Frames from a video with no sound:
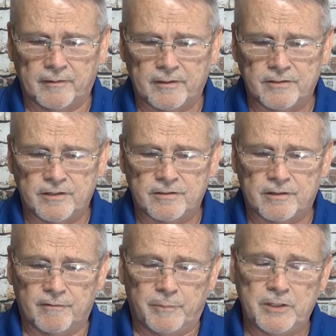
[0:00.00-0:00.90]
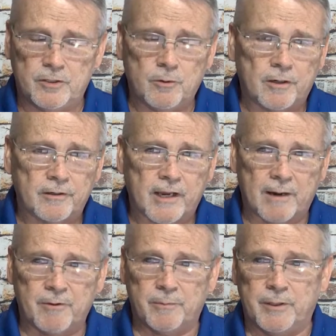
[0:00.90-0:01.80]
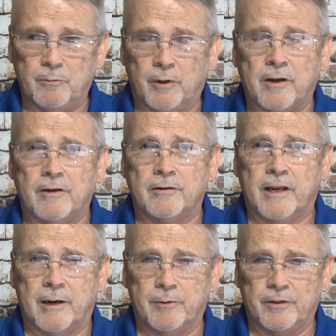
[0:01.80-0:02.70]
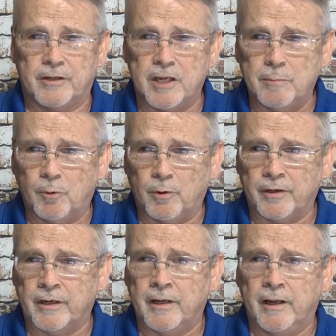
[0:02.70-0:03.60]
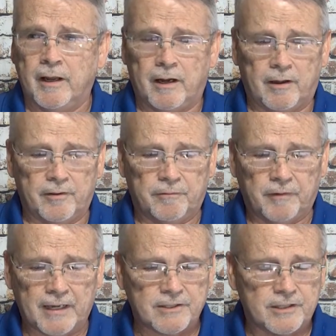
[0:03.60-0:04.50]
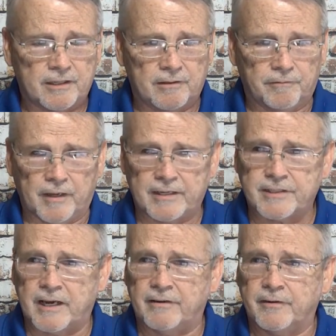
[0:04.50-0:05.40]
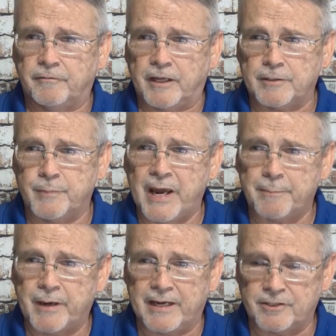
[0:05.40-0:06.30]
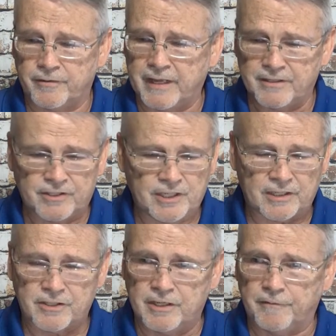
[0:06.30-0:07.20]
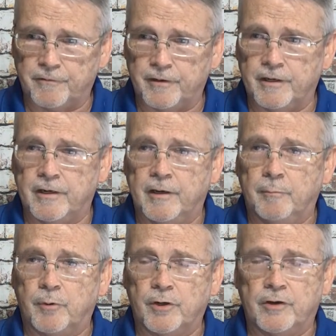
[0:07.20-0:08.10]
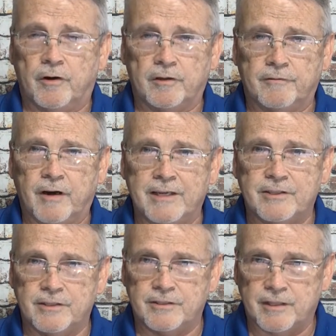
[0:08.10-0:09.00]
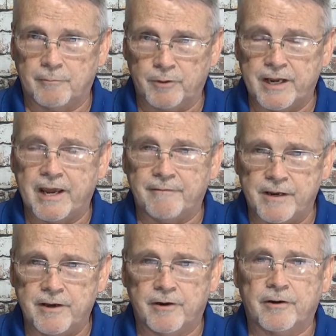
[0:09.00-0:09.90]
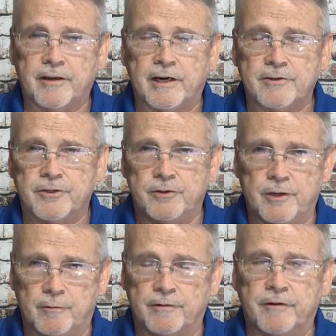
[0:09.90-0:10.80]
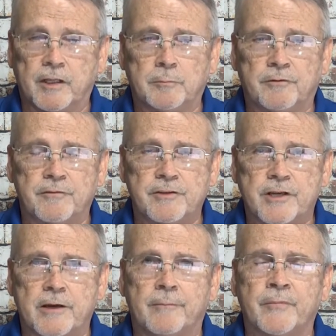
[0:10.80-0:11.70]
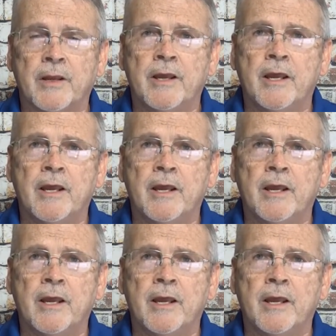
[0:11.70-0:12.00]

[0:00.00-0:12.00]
consists of P200 camera, the P100 camera, the keyboard, the Flex In, the Flex Out, and the Flex Backpack. So that's six different BirdDog devices that we have here in our studio and available for sale.